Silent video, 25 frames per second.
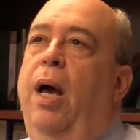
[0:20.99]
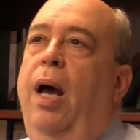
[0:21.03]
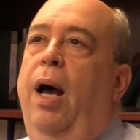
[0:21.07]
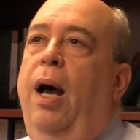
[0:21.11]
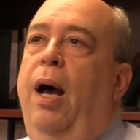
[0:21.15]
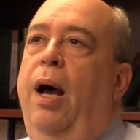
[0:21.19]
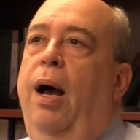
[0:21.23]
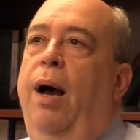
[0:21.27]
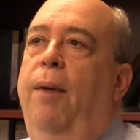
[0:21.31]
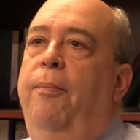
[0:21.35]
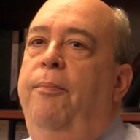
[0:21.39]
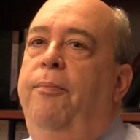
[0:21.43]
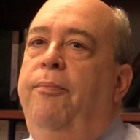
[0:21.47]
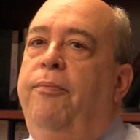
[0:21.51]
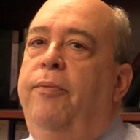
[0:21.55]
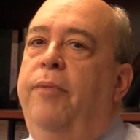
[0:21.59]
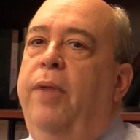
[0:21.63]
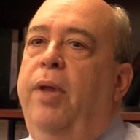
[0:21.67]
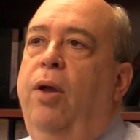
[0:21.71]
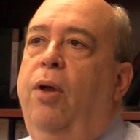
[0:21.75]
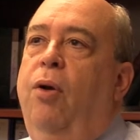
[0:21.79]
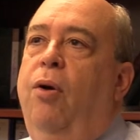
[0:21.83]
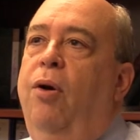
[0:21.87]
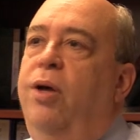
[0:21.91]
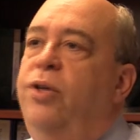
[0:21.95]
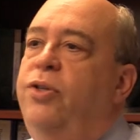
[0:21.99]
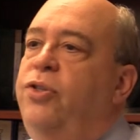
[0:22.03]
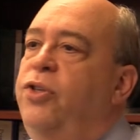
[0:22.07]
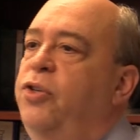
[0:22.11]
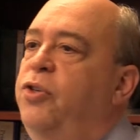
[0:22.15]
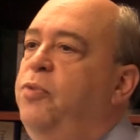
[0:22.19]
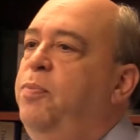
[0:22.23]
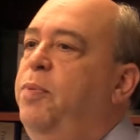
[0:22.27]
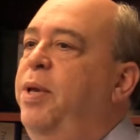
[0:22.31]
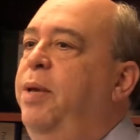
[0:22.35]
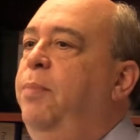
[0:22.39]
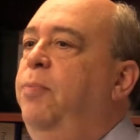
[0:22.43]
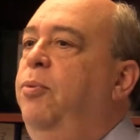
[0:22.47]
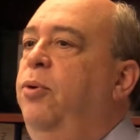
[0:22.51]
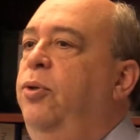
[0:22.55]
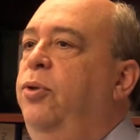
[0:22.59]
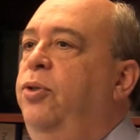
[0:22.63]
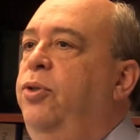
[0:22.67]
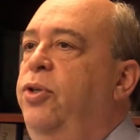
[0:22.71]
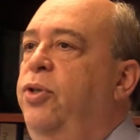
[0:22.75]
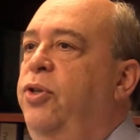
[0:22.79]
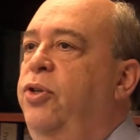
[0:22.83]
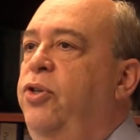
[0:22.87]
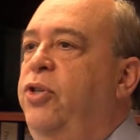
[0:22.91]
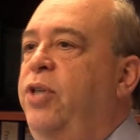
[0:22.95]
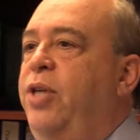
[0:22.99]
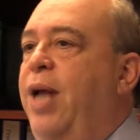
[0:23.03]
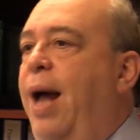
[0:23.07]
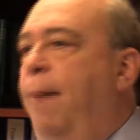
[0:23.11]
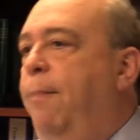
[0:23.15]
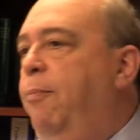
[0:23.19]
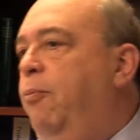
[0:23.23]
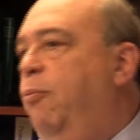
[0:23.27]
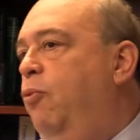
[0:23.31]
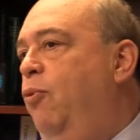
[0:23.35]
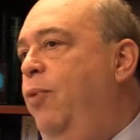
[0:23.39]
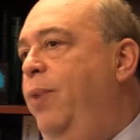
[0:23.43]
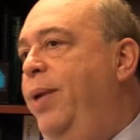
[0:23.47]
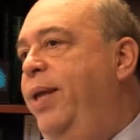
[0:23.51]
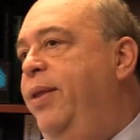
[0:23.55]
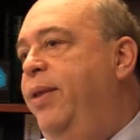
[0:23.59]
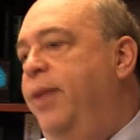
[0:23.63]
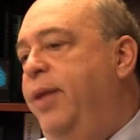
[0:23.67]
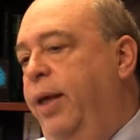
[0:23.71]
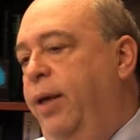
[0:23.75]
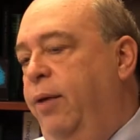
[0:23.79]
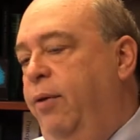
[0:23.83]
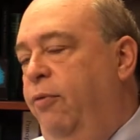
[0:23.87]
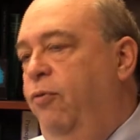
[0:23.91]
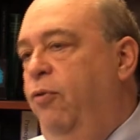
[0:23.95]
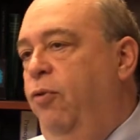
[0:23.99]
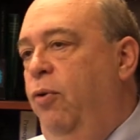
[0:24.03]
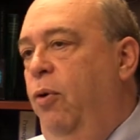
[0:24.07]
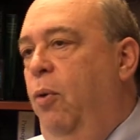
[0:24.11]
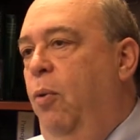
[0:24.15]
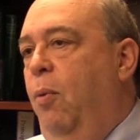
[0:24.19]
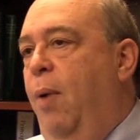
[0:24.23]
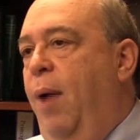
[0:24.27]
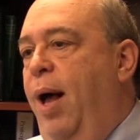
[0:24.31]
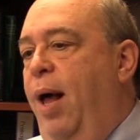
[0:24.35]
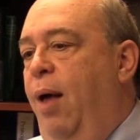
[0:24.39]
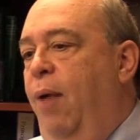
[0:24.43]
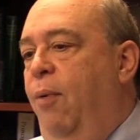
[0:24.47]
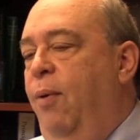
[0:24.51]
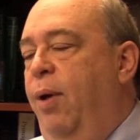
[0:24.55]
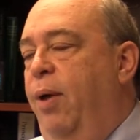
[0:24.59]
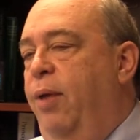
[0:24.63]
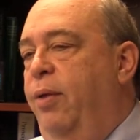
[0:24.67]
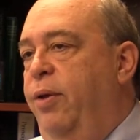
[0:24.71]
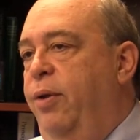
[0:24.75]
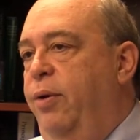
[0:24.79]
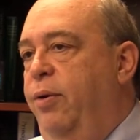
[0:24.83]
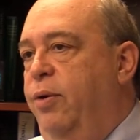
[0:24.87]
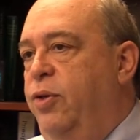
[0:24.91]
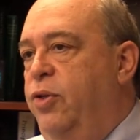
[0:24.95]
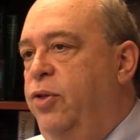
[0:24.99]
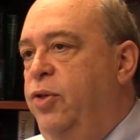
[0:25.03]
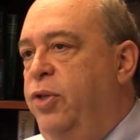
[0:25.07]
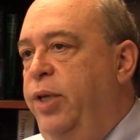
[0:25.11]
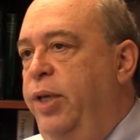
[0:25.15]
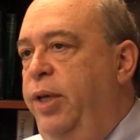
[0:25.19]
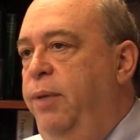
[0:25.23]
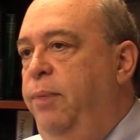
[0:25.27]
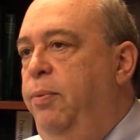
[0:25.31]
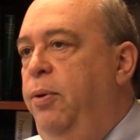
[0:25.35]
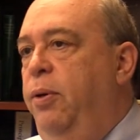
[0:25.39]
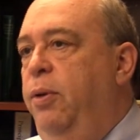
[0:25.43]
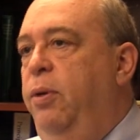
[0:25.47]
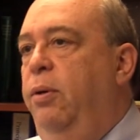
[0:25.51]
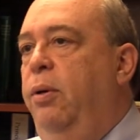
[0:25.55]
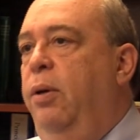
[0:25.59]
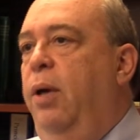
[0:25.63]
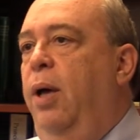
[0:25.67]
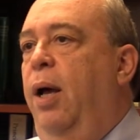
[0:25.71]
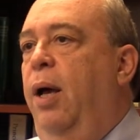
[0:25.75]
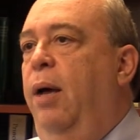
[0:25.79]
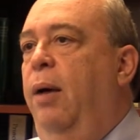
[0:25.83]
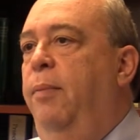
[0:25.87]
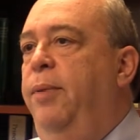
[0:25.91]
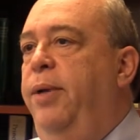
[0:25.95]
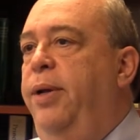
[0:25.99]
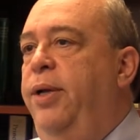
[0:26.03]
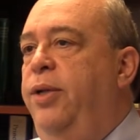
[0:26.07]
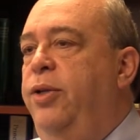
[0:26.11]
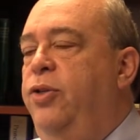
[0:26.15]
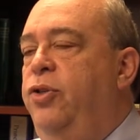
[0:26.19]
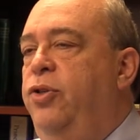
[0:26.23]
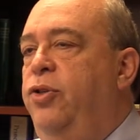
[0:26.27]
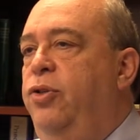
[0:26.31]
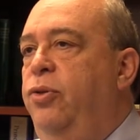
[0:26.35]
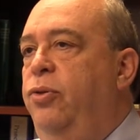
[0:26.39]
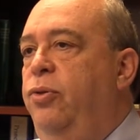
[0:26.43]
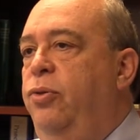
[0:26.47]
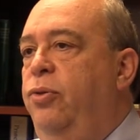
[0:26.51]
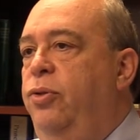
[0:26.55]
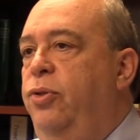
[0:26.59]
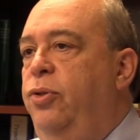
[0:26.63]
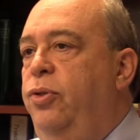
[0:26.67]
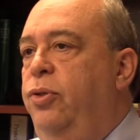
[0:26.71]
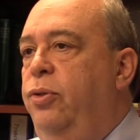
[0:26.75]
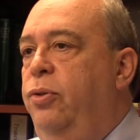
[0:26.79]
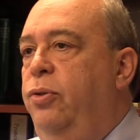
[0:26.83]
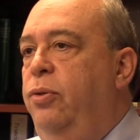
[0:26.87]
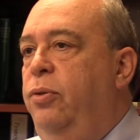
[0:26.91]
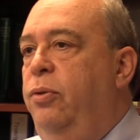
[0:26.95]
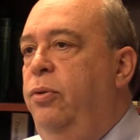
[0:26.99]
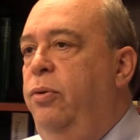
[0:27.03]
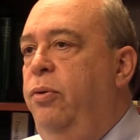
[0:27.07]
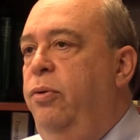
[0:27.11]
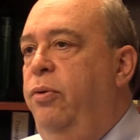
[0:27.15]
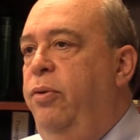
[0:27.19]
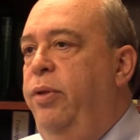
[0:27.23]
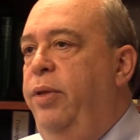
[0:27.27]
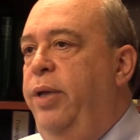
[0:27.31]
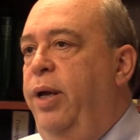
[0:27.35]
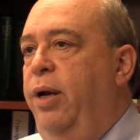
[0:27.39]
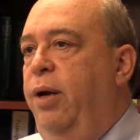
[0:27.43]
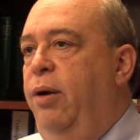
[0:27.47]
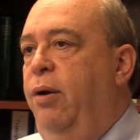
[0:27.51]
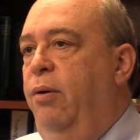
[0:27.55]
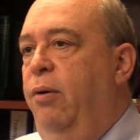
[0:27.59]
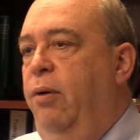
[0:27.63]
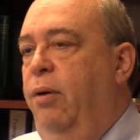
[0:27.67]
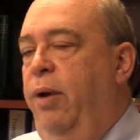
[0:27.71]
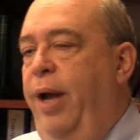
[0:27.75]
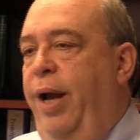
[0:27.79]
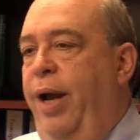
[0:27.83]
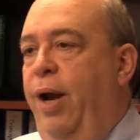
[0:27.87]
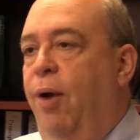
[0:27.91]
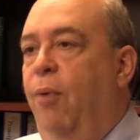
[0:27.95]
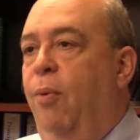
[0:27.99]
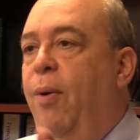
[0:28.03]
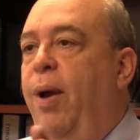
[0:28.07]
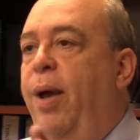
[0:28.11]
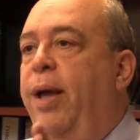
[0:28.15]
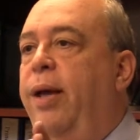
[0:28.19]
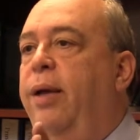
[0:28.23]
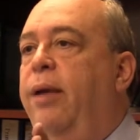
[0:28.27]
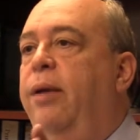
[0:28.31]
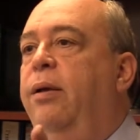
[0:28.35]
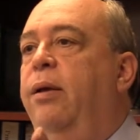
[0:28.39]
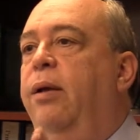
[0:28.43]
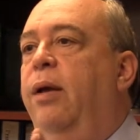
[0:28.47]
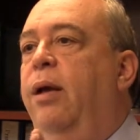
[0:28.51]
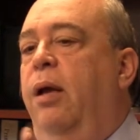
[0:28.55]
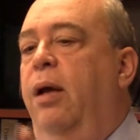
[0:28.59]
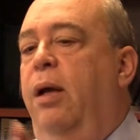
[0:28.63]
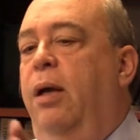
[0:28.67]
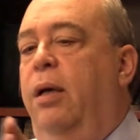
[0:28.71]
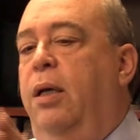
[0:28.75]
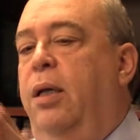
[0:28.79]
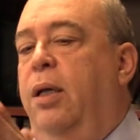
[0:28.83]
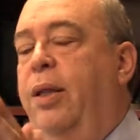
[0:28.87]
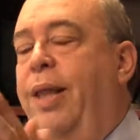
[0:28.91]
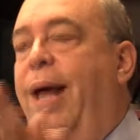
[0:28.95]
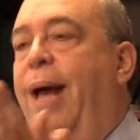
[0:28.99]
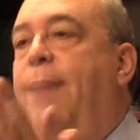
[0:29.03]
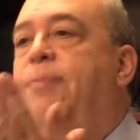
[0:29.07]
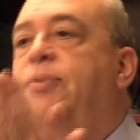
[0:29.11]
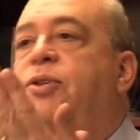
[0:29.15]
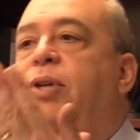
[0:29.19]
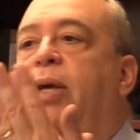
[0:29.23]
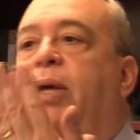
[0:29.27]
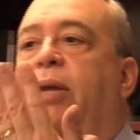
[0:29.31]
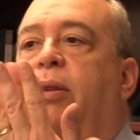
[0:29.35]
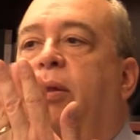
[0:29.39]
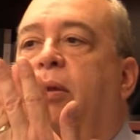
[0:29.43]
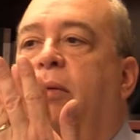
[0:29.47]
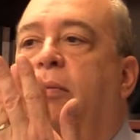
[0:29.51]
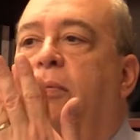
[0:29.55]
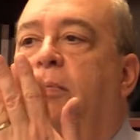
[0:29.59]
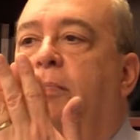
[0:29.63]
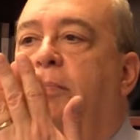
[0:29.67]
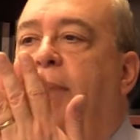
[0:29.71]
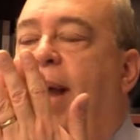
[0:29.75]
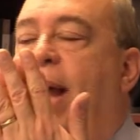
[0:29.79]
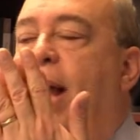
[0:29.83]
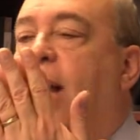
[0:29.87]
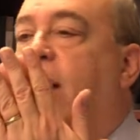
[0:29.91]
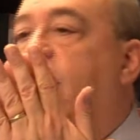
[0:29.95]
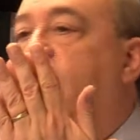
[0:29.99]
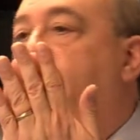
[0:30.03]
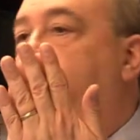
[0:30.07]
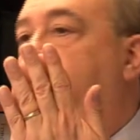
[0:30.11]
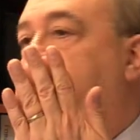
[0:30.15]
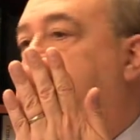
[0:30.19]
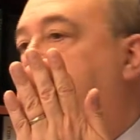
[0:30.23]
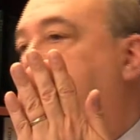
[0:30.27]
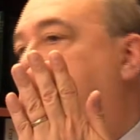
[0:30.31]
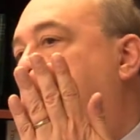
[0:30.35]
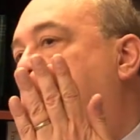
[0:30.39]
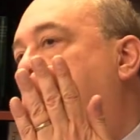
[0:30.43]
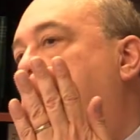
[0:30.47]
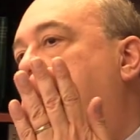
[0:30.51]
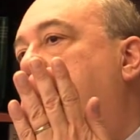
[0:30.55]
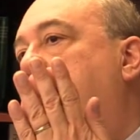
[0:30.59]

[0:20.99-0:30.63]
um, causes people to stop breathing for a while while they're asleep, um, and it's due to their airway uh, collapsing. The back of their